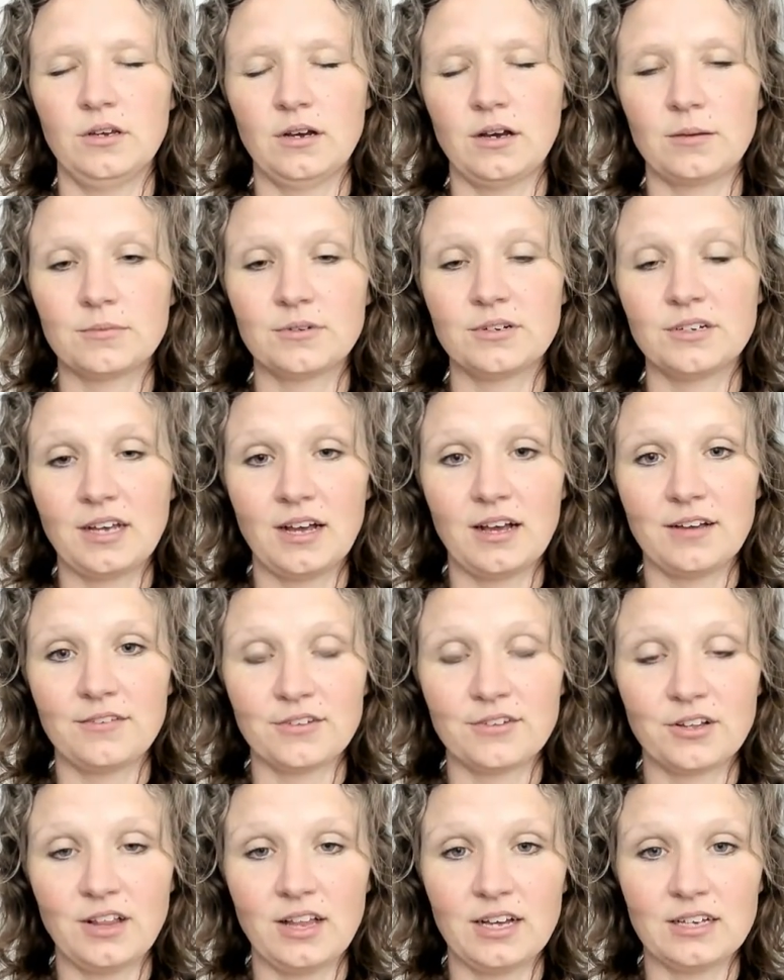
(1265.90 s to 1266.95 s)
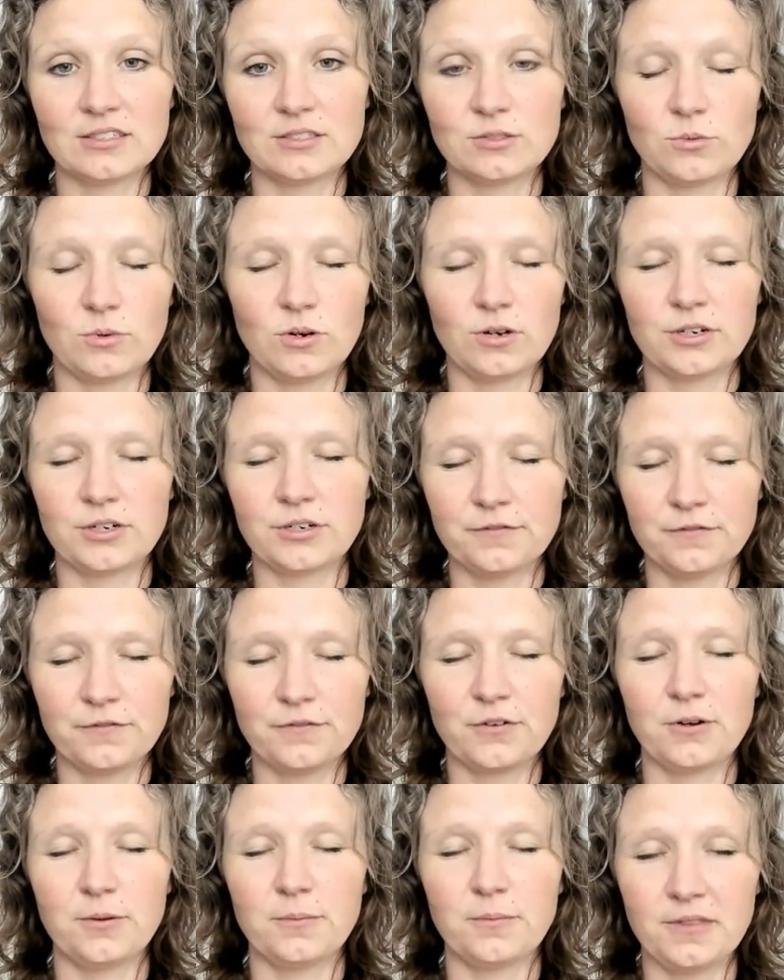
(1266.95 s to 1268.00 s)
I'm going to have a glass of water
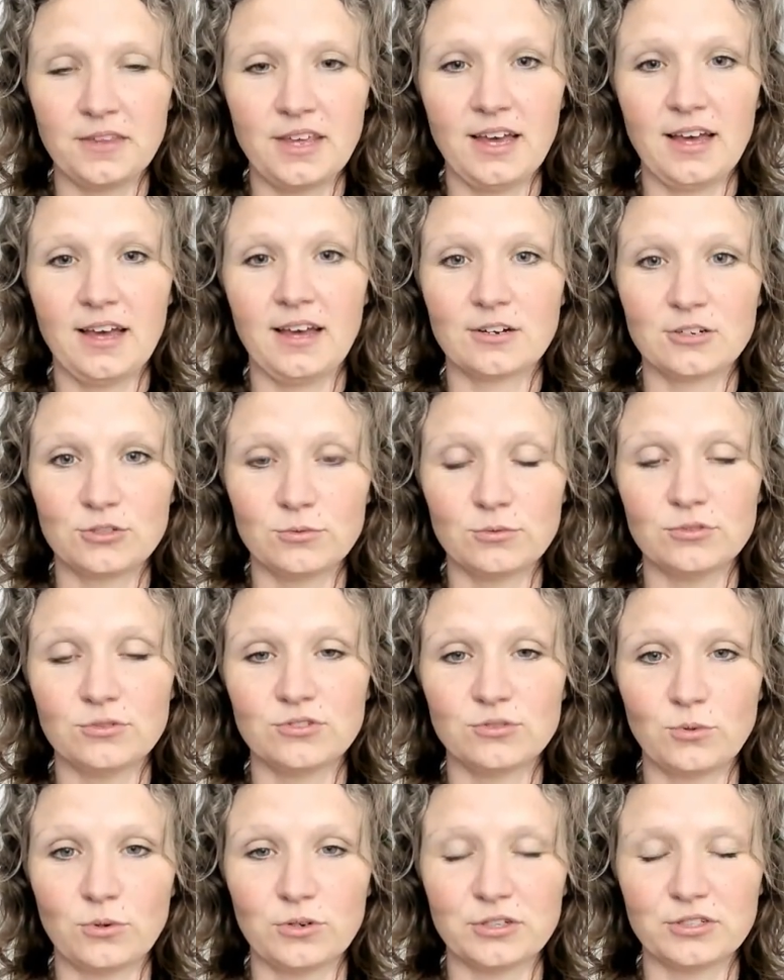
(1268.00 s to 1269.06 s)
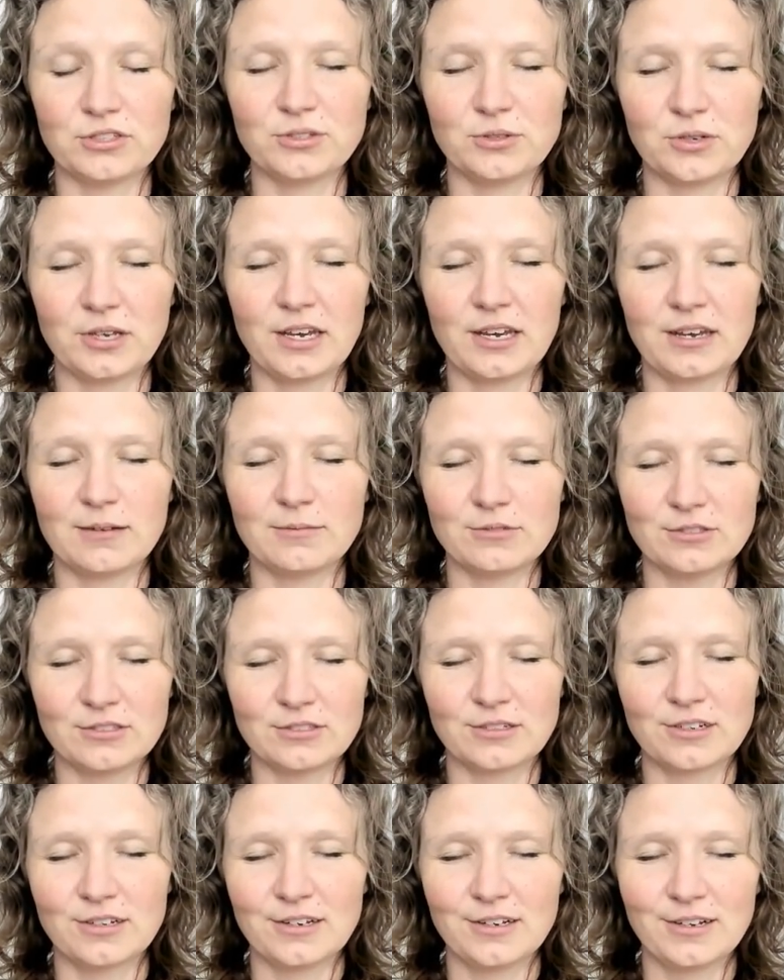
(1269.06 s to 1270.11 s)
from the actual source, okay? I'm just,
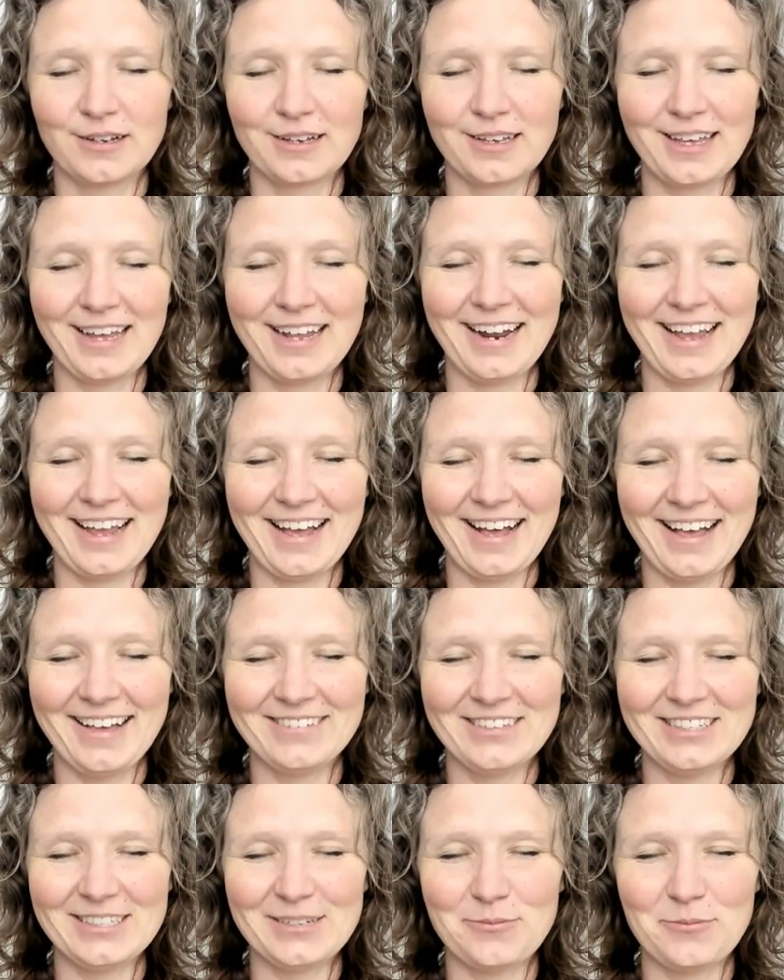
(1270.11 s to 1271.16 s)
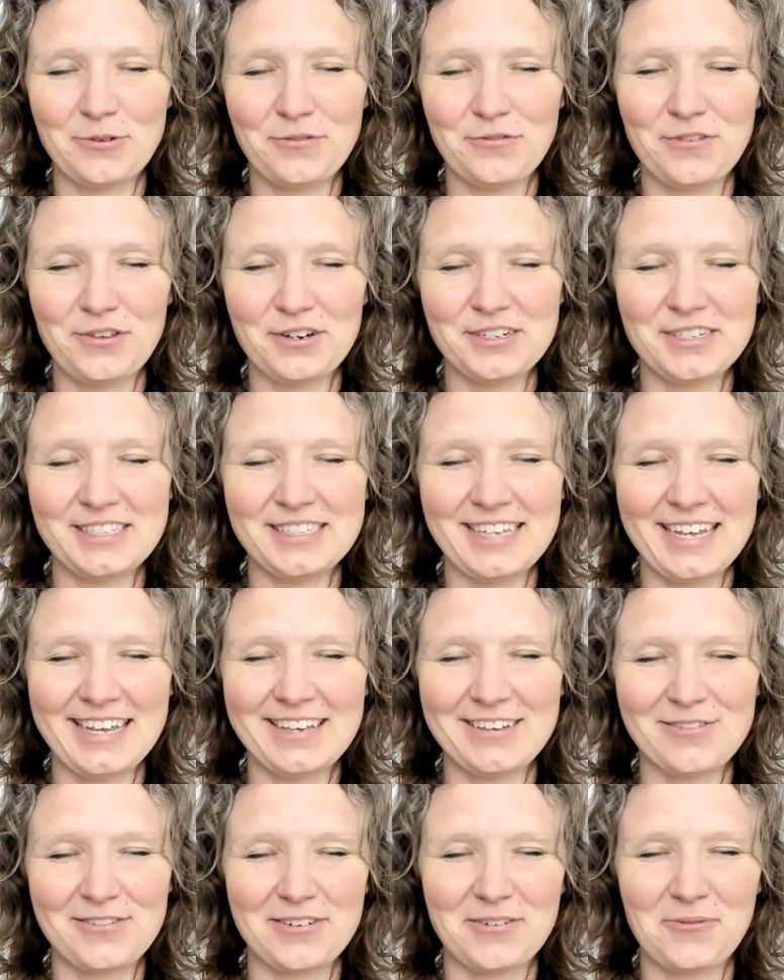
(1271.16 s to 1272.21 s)
can I have some of your
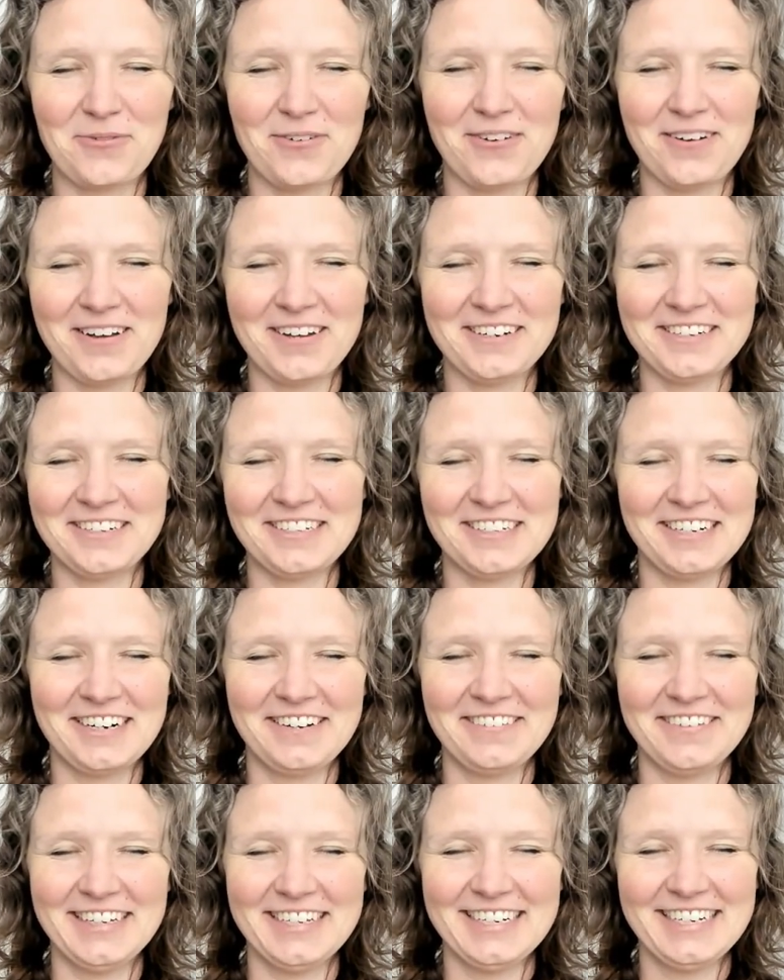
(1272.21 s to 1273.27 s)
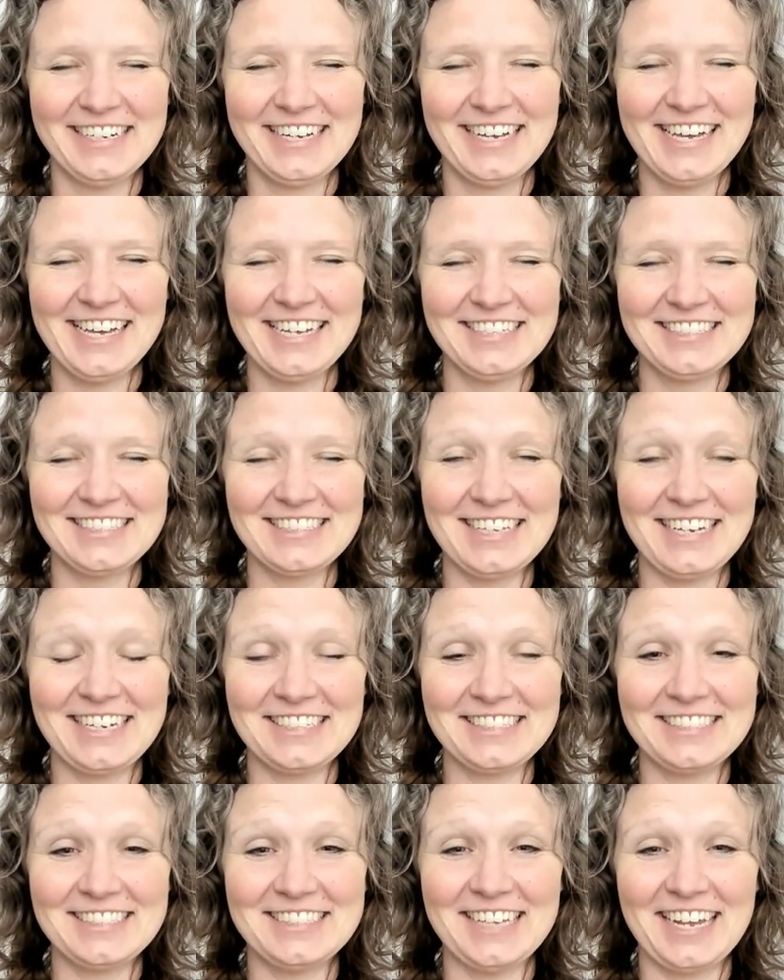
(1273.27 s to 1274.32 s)
sacred water? I mean, it's like
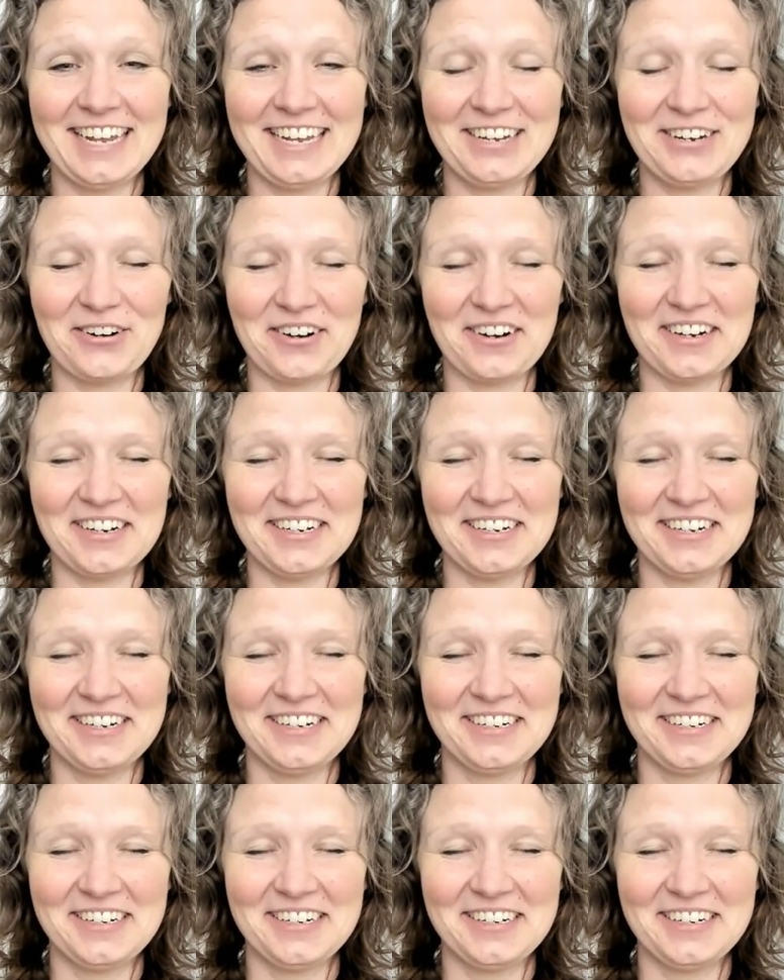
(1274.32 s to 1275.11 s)
sacred.